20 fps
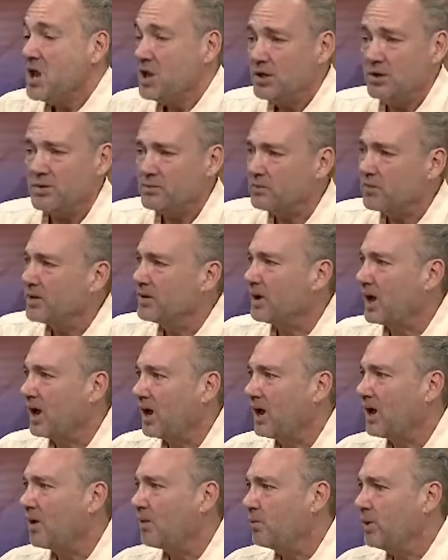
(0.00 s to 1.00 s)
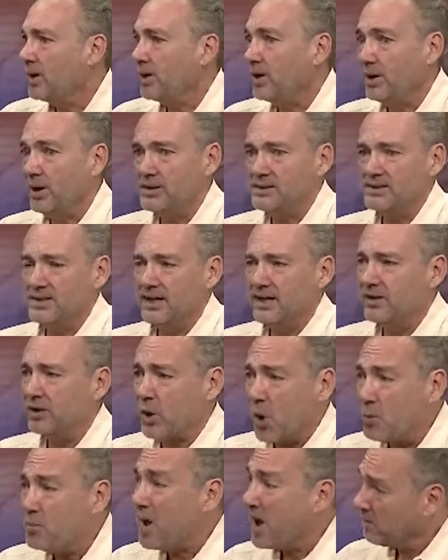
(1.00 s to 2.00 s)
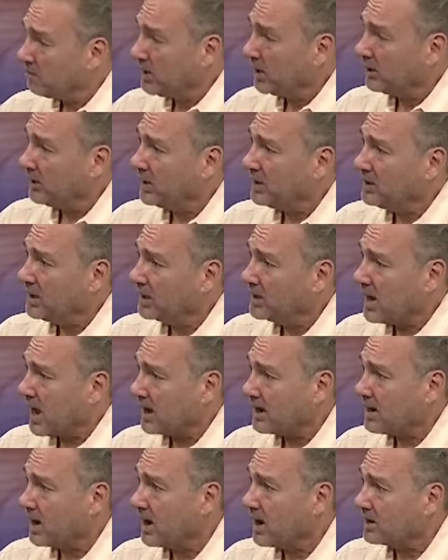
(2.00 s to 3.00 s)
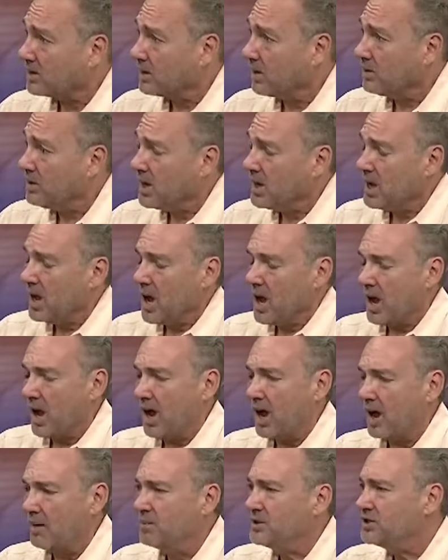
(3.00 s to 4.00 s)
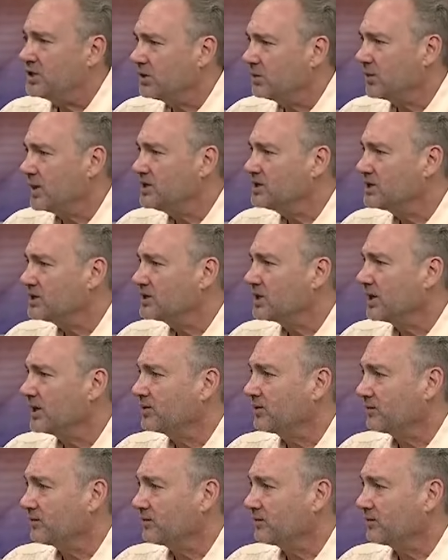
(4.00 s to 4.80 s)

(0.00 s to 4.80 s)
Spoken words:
You can. We're at the Gold Bond Building in Kaka'ako, but you can reach us at